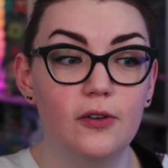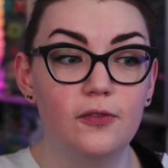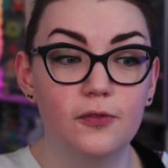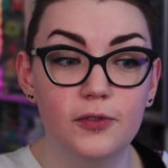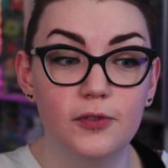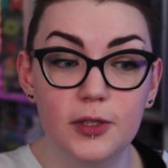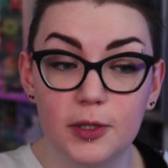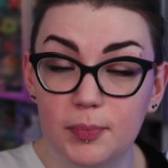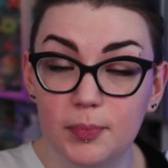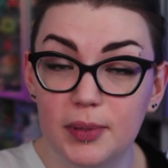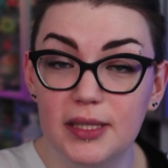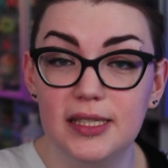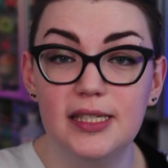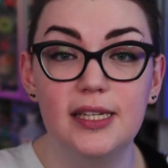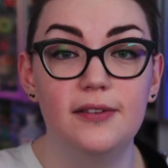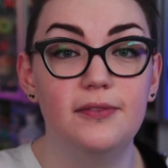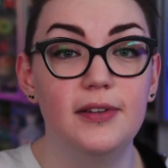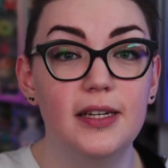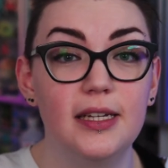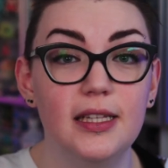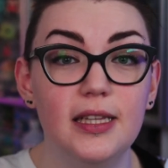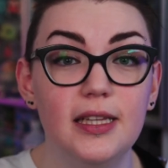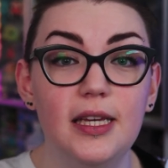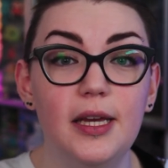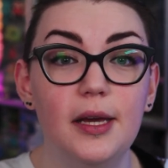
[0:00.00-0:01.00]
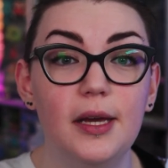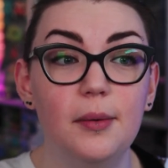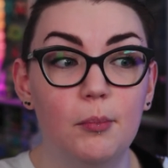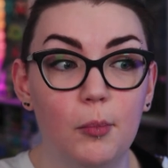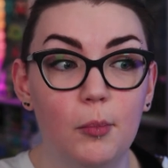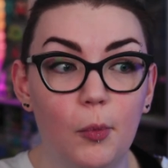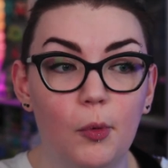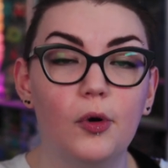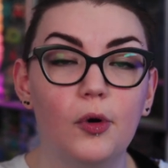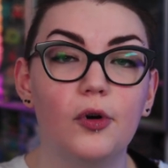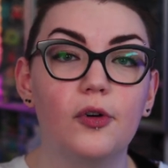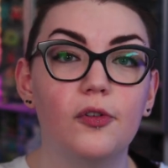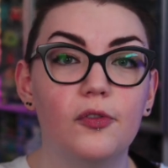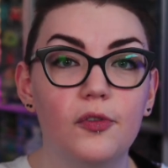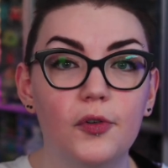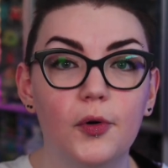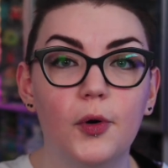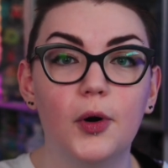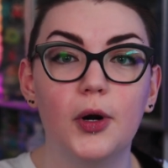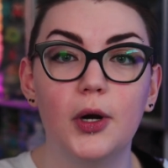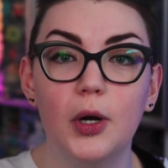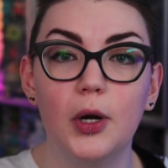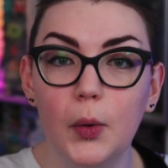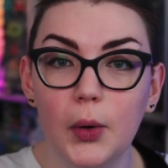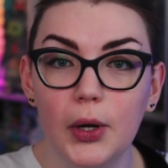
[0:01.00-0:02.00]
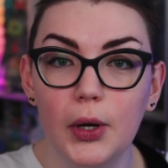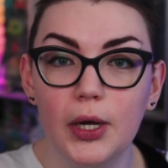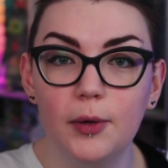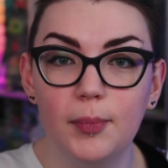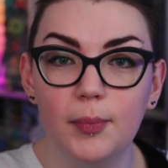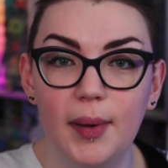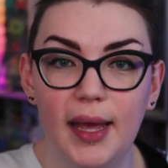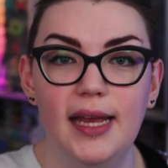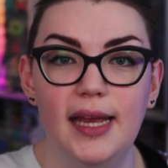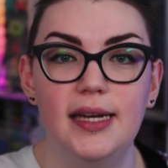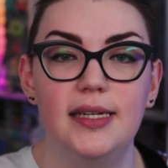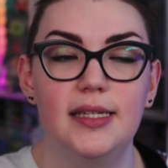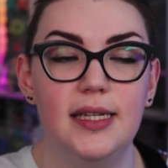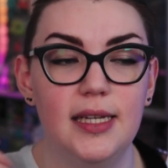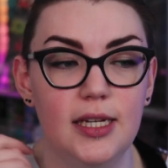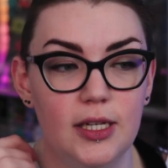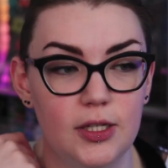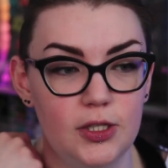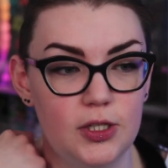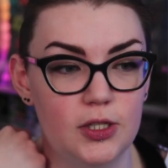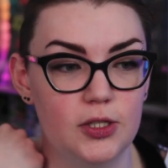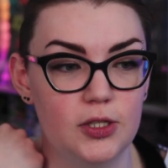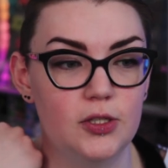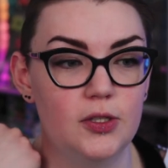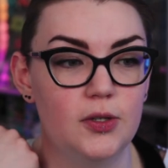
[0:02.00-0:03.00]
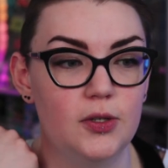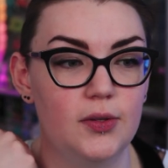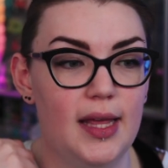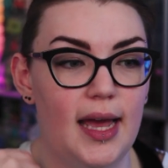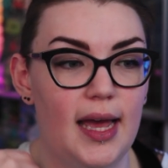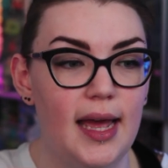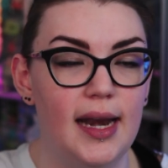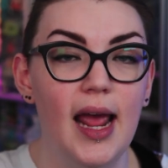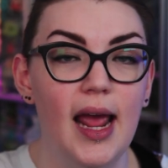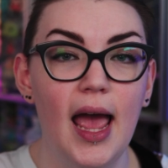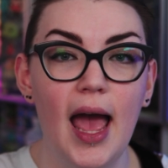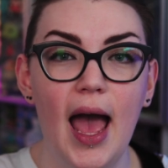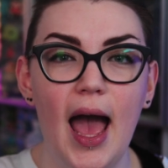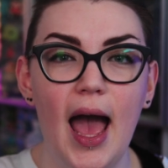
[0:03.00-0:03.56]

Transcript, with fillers: specifically more for oil painting just so that